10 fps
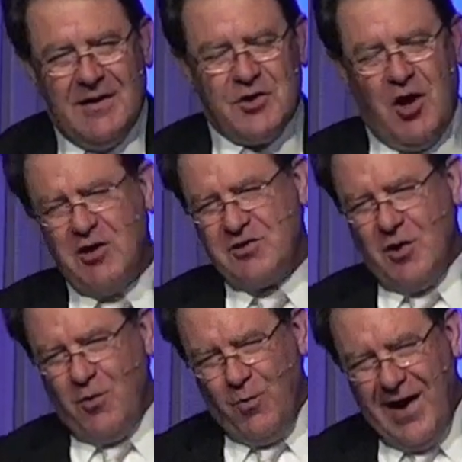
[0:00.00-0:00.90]
Charles
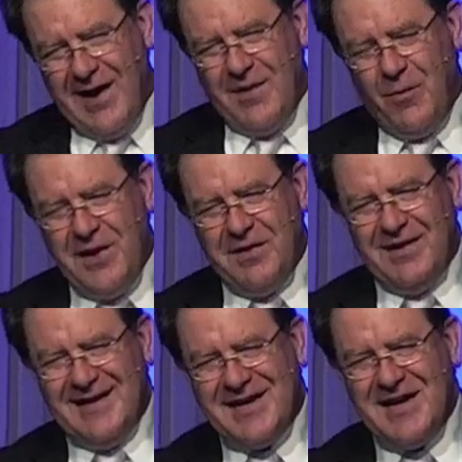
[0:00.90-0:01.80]

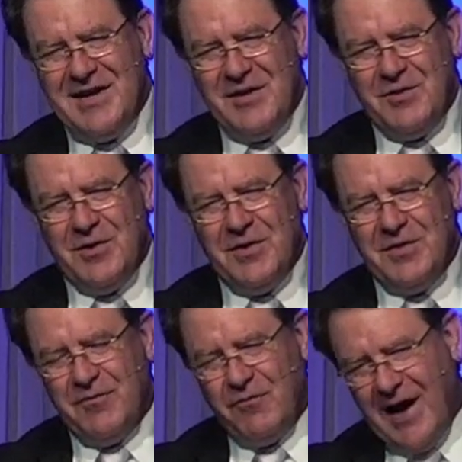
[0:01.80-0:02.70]
Weagle, as he
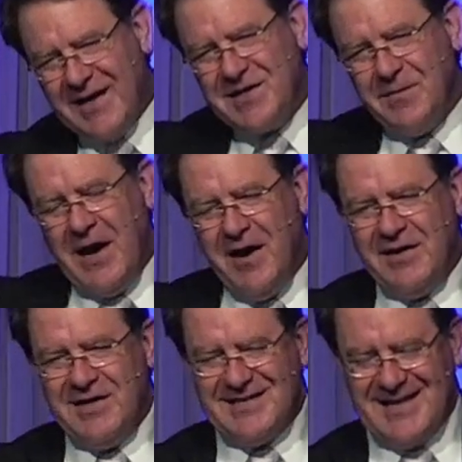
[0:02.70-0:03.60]
writes about
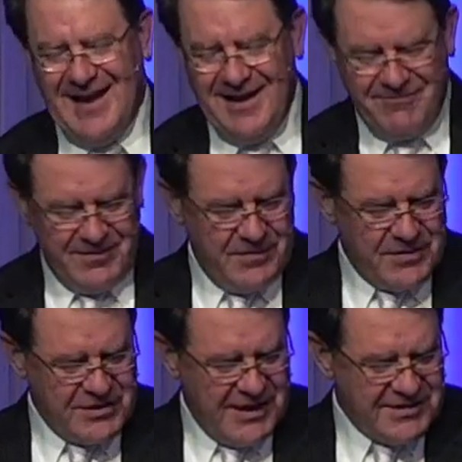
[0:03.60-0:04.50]
his life,
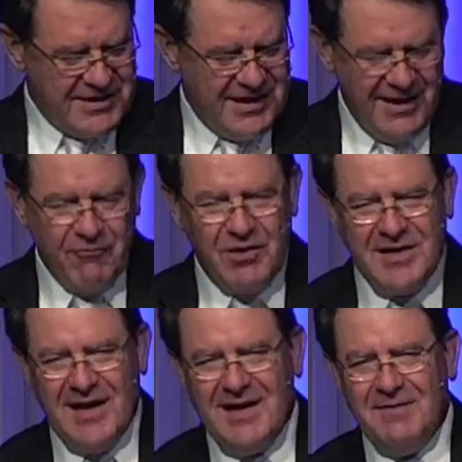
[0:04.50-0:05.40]
says that every
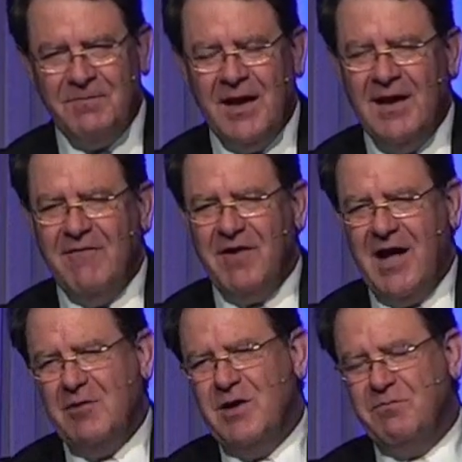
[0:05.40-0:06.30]
day
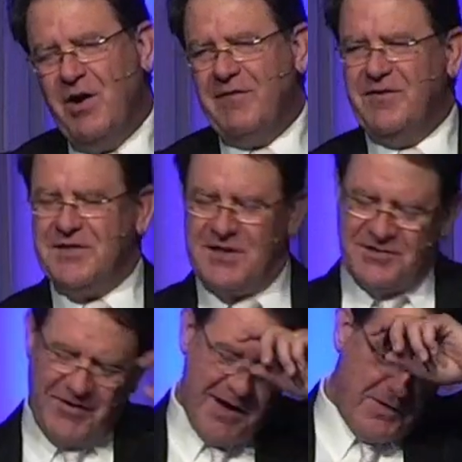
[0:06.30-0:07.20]
following breakfast,
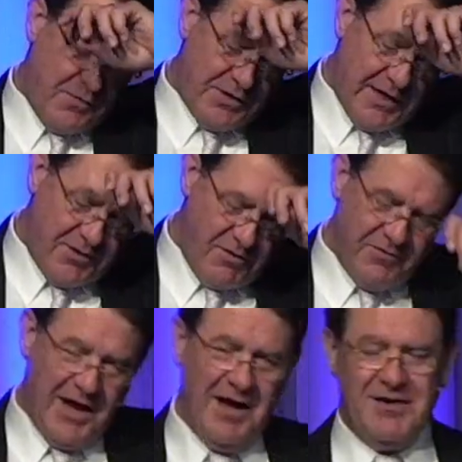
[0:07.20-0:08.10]
his family would gather
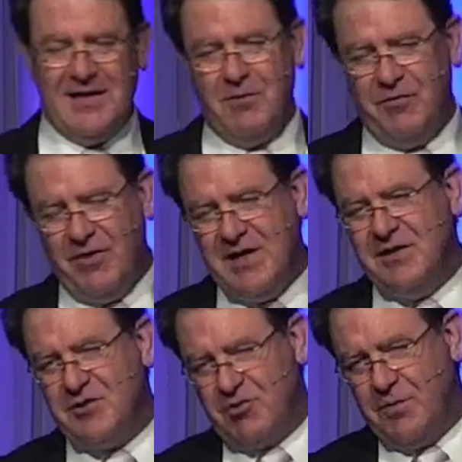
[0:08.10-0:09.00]
around and they would read
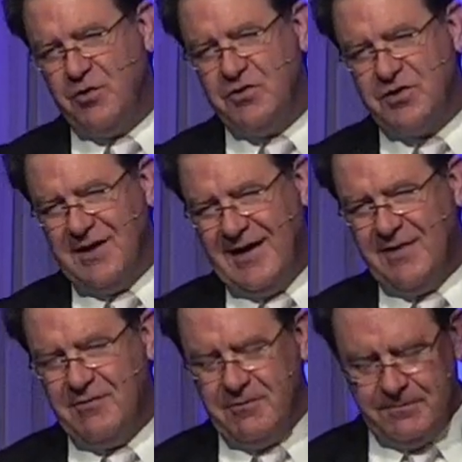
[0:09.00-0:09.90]
the scriptures
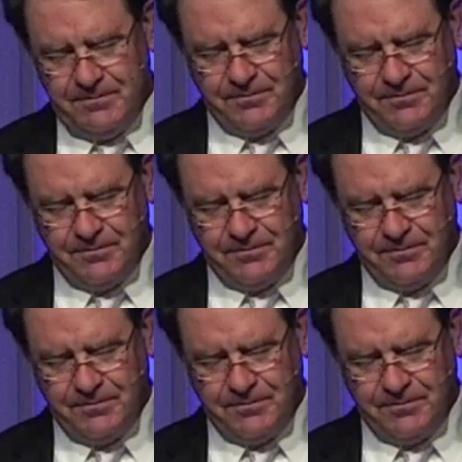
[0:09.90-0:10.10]
together.